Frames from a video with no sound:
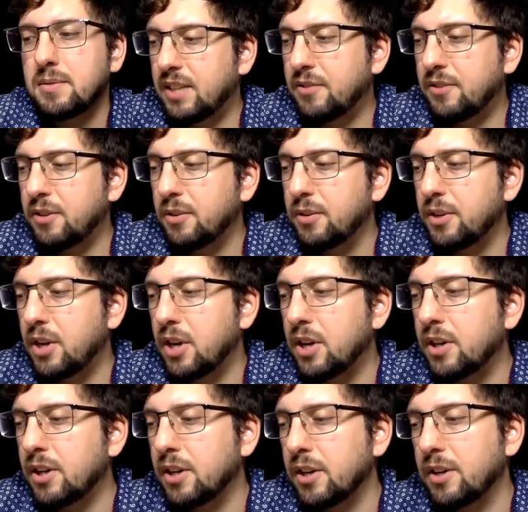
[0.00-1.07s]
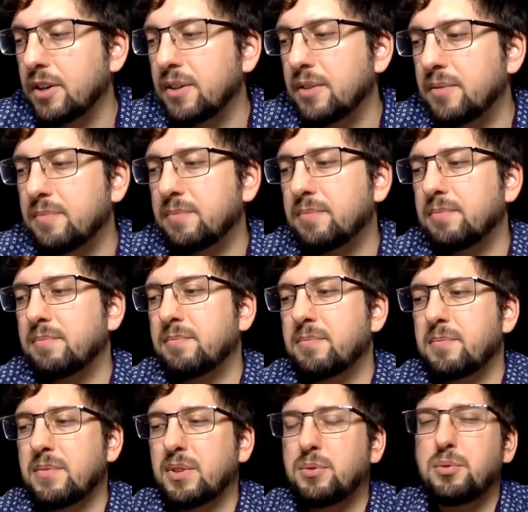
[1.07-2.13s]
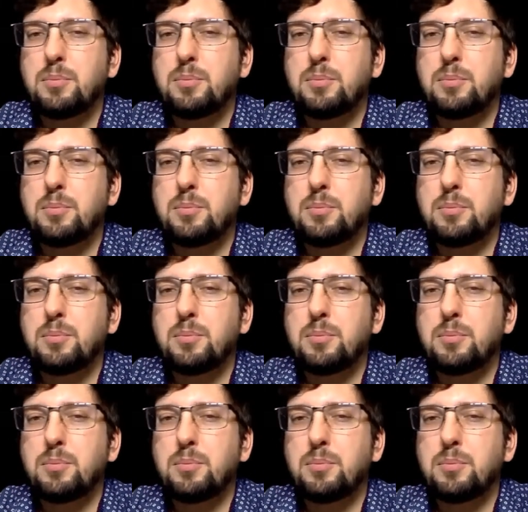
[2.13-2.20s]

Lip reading: If you're younger, it